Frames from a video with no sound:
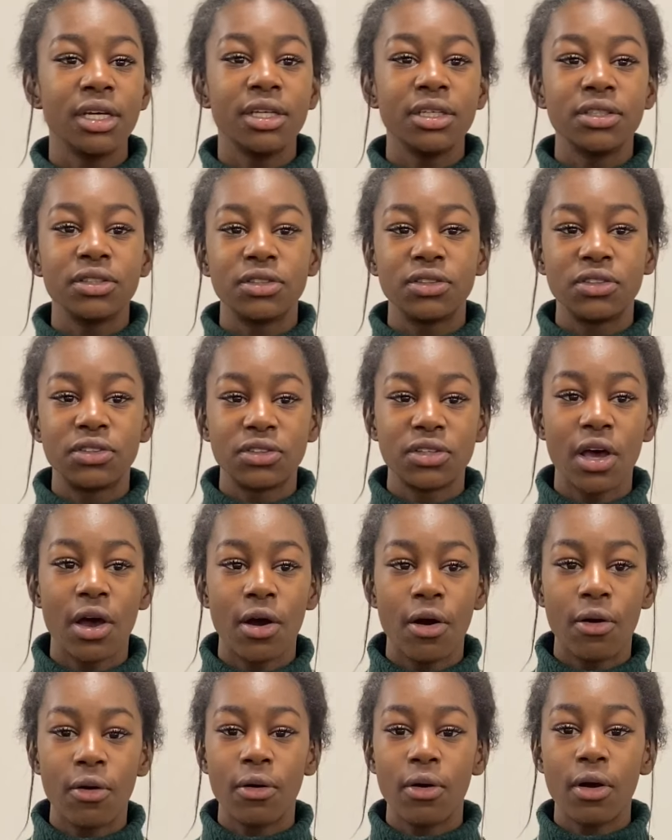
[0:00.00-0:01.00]

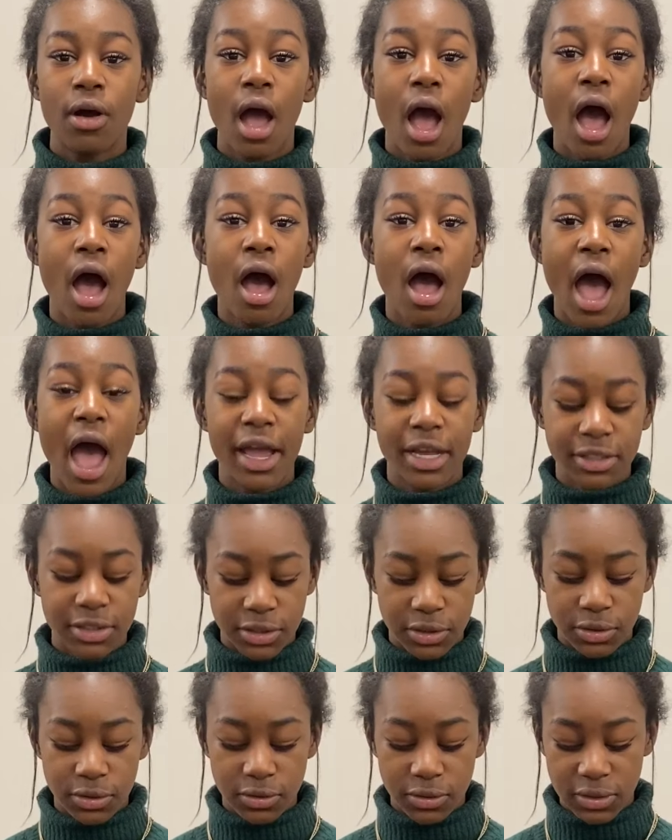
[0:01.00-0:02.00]
So I had to
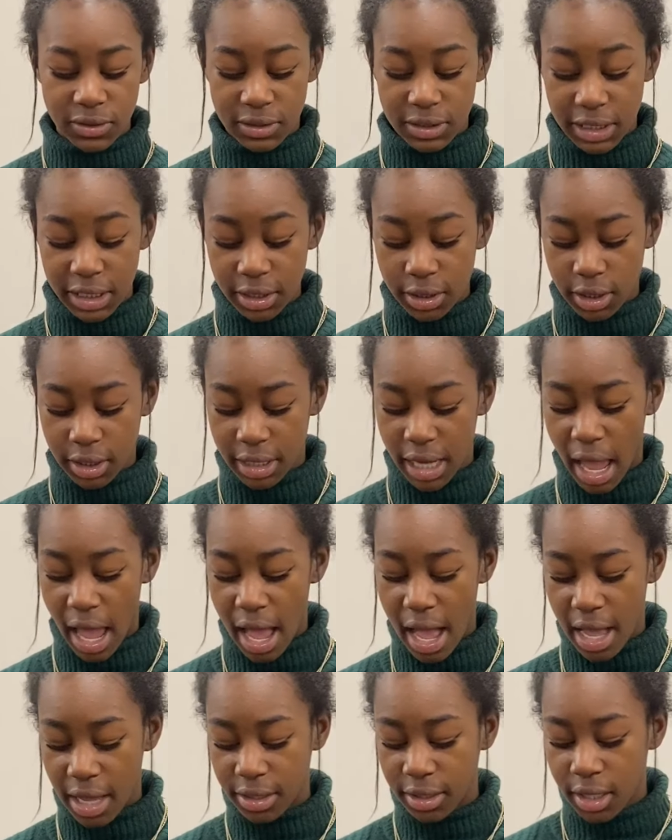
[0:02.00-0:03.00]
use
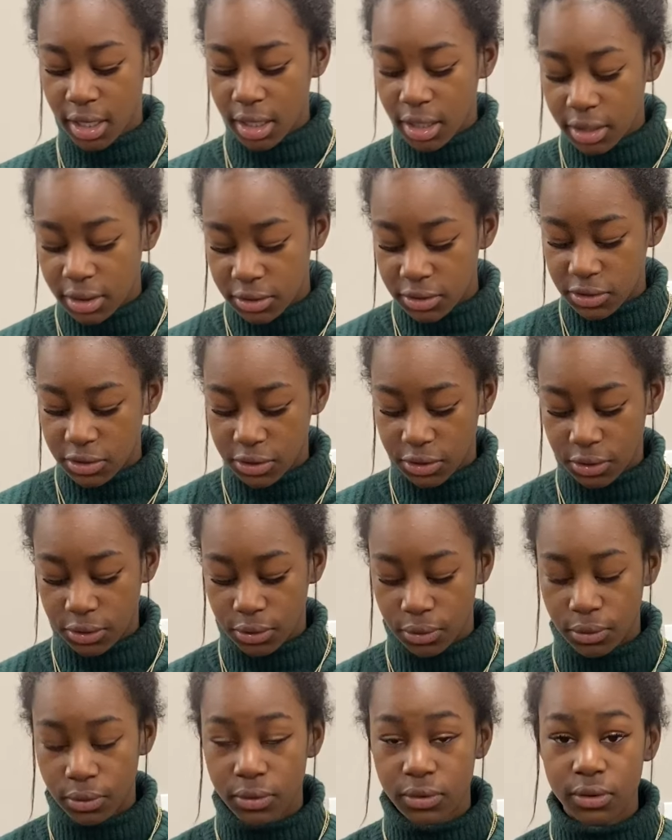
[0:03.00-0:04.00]
Tinkercad
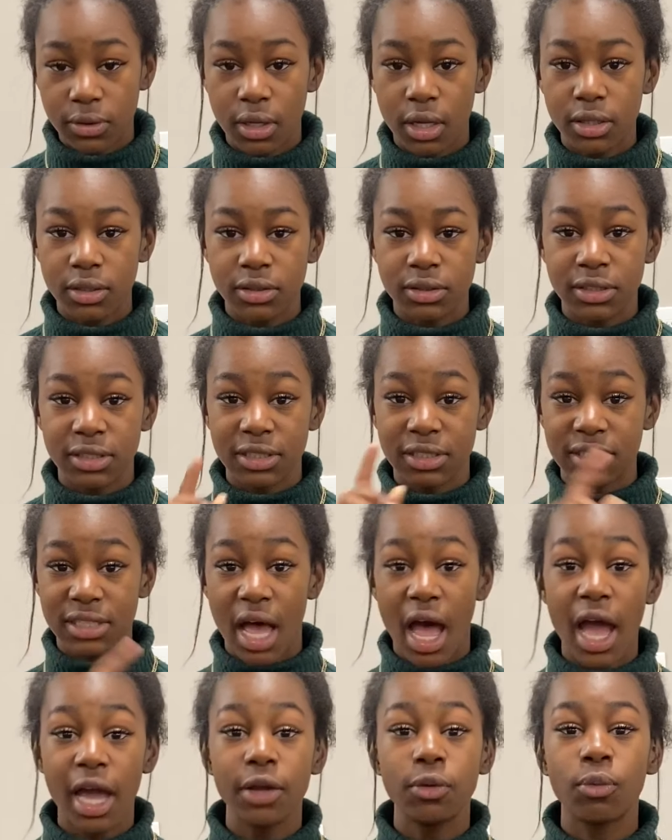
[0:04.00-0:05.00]
to
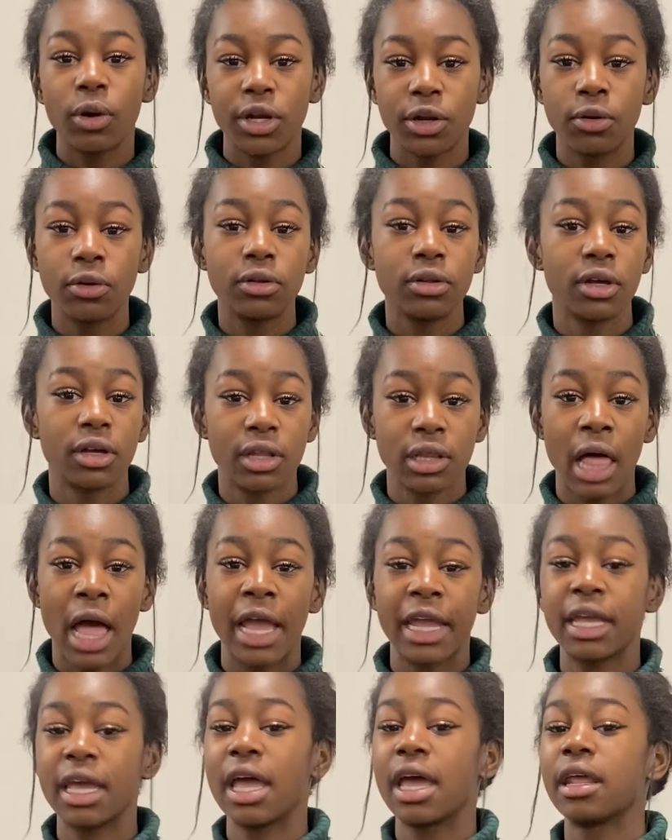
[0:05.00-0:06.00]
design what it will look
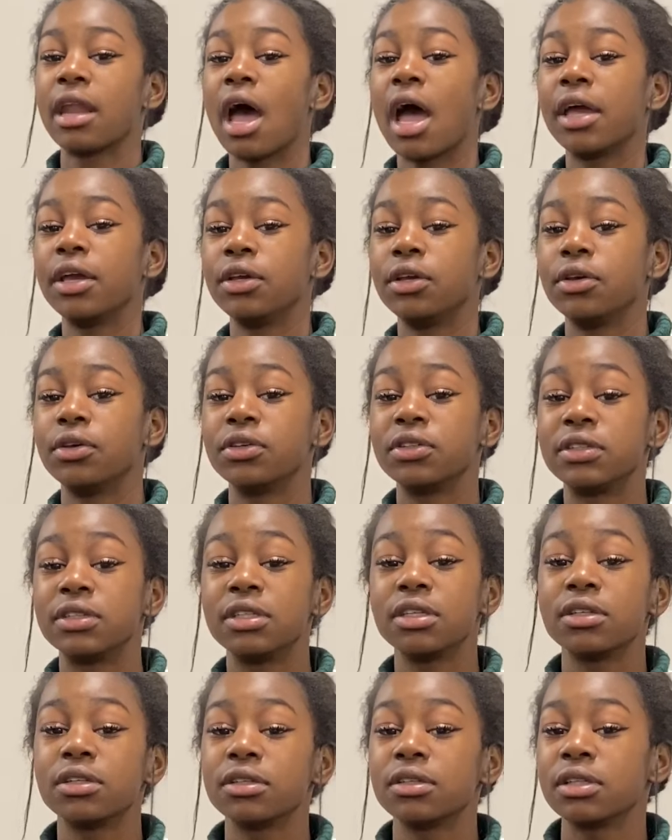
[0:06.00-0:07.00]
like, and I used
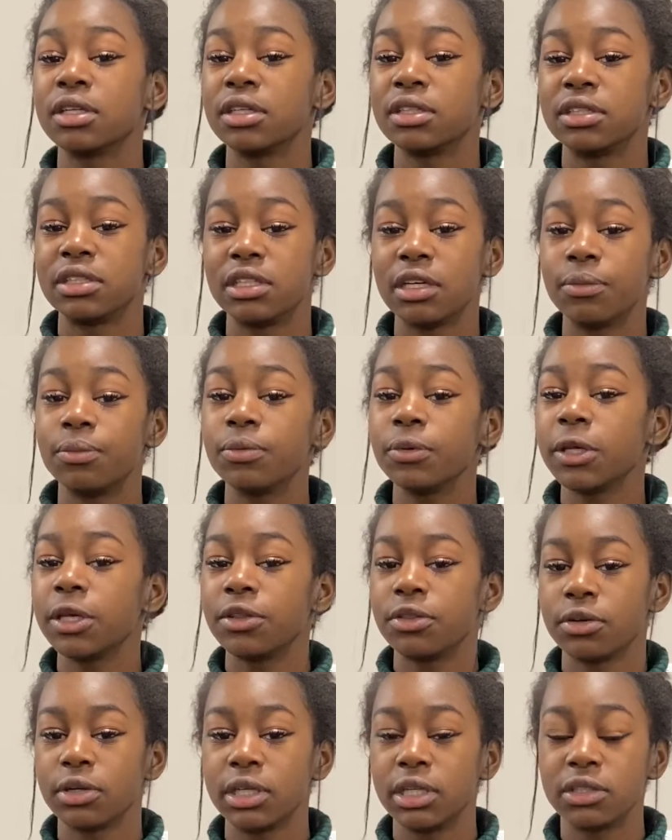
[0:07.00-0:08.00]
the Simply
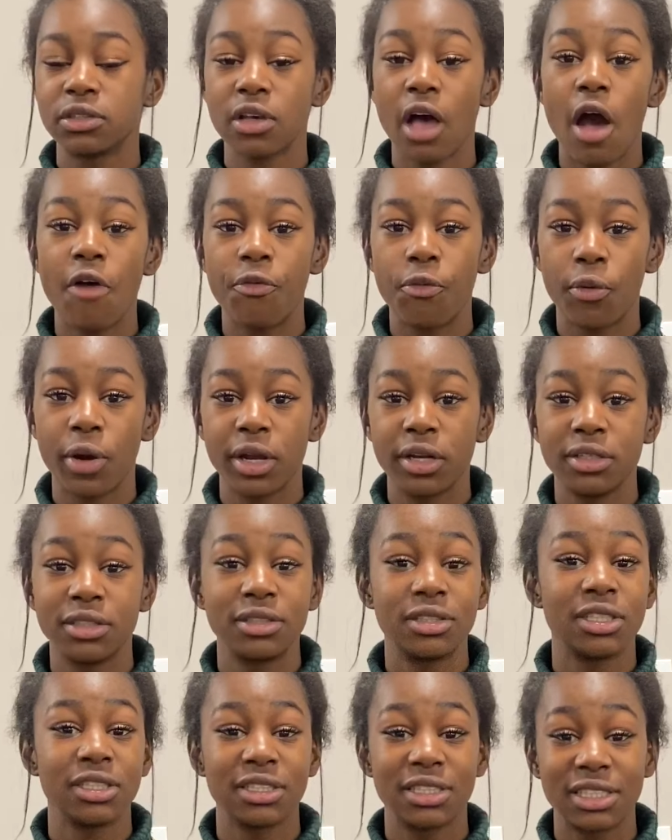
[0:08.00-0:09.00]
3D software
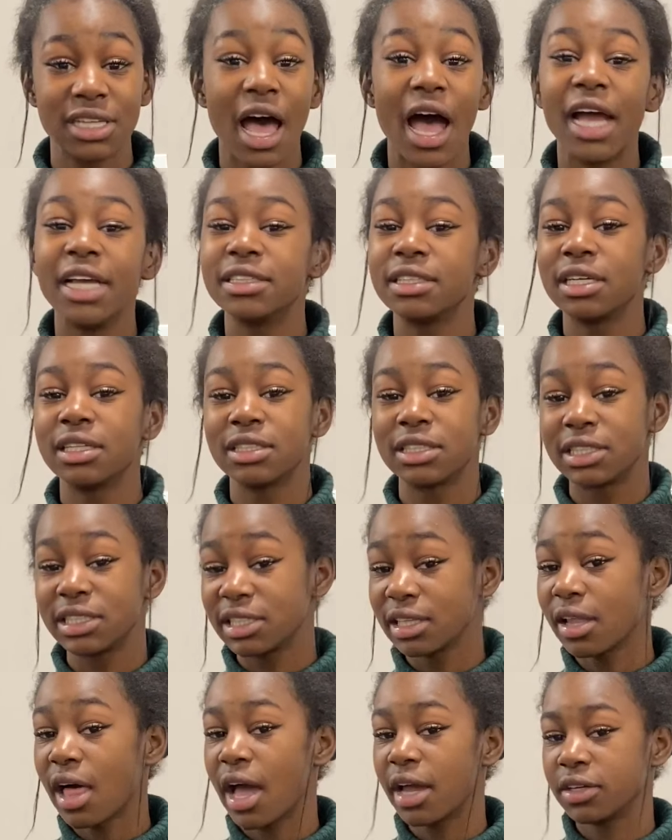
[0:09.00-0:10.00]
to size and
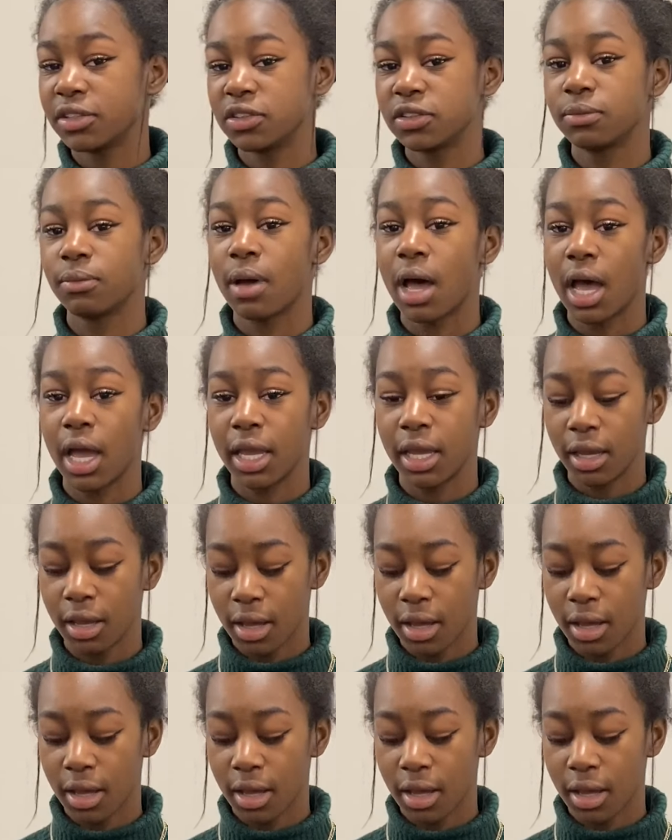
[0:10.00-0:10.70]
slice my